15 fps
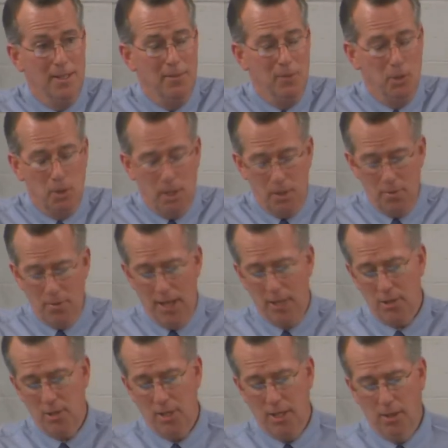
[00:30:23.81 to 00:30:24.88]
if you try to
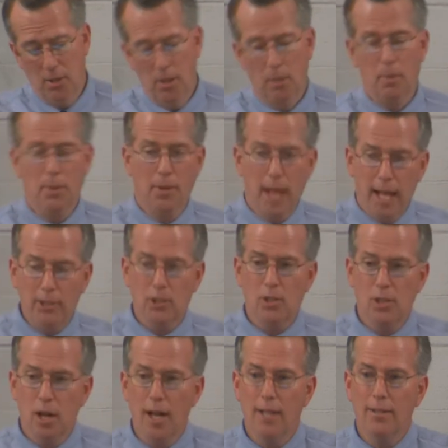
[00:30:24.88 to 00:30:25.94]
fast that long. But that's
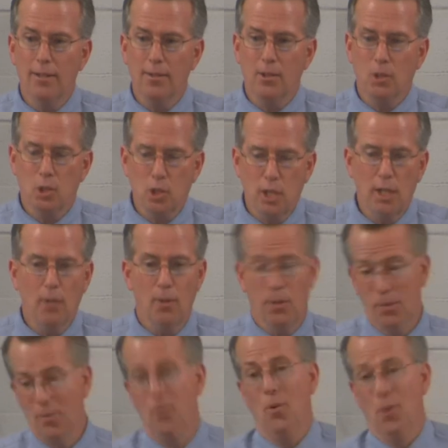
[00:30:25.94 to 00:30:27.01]
not the secret,
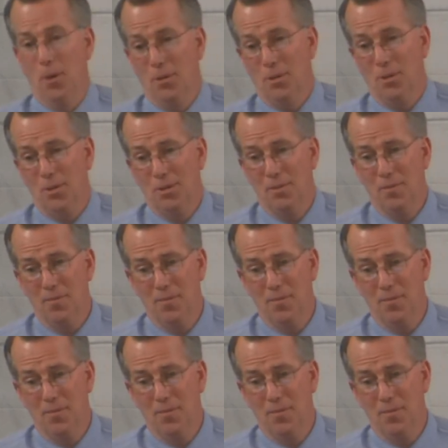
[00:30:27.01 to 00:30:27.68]
of course,